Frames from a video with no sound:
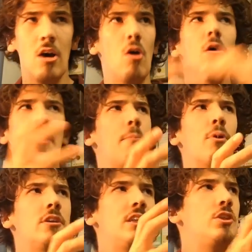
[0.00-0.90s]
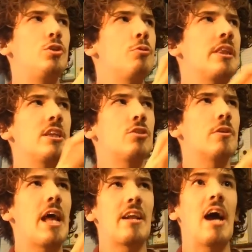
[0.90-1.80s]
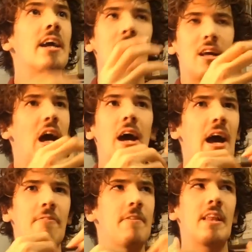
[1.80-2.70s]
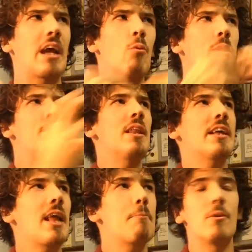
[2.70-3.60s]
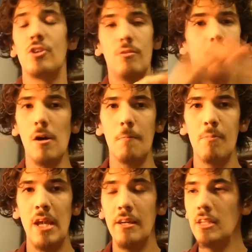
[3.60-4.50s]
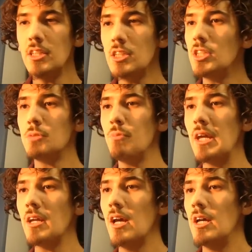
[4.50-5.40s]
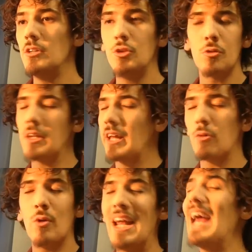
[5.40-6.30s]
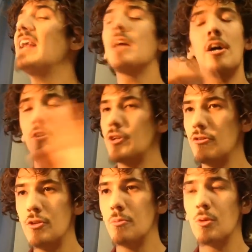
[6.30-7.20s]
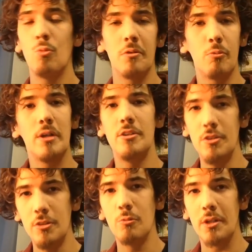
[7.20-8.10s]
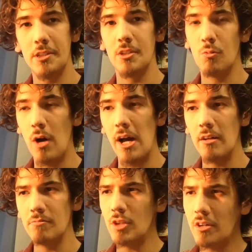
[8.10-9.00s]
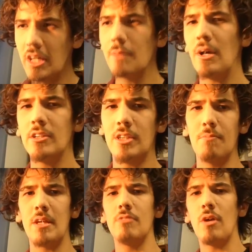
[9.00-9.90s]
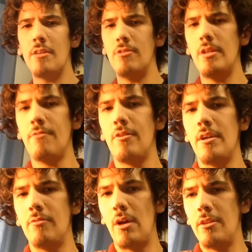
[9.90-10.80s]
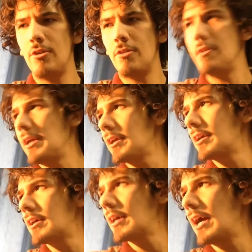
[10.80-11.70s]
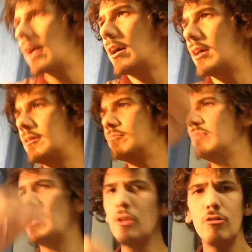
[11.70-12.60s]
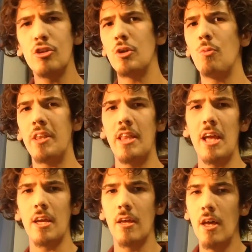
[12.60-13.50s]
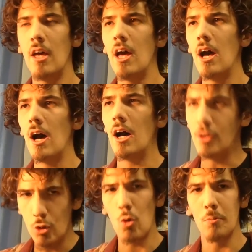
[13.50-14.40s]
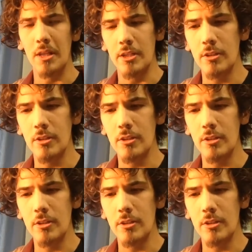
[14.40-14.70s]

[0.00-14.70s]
Oh, that person is doing this or that. I feel like I want to be like that person. No. This is just me doing like what any other YouTuber would want to do once in a while. Talking about something rather different and rather unique than usually what they normally